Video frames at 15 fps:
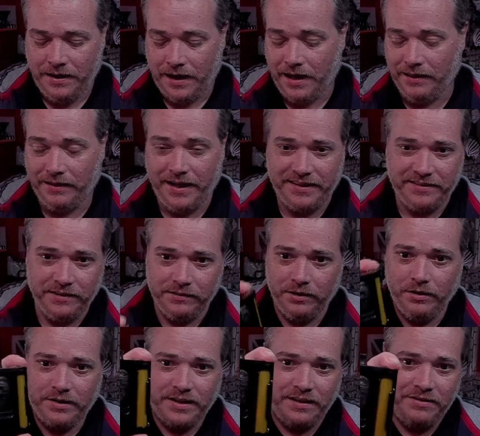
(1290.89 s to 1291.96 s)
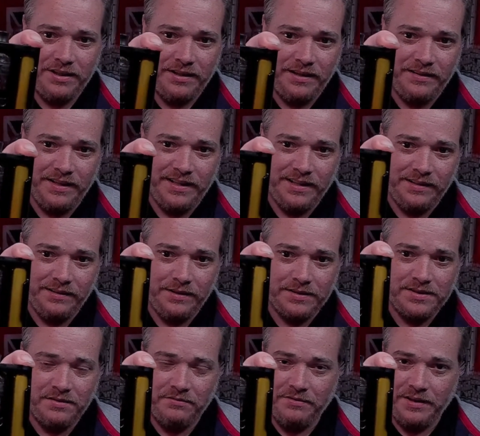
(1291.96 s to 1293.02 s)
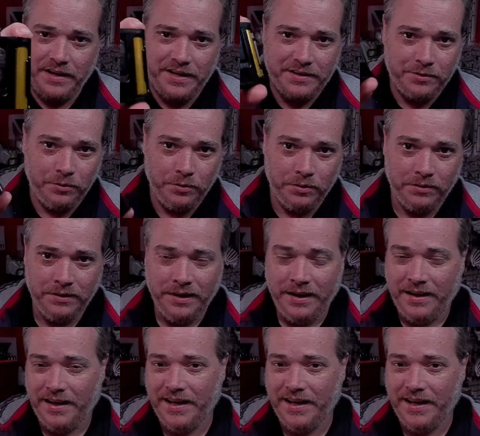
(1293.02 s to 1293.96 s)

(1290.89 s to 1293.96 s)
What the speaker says: I like the look of it. I think it looks very cool.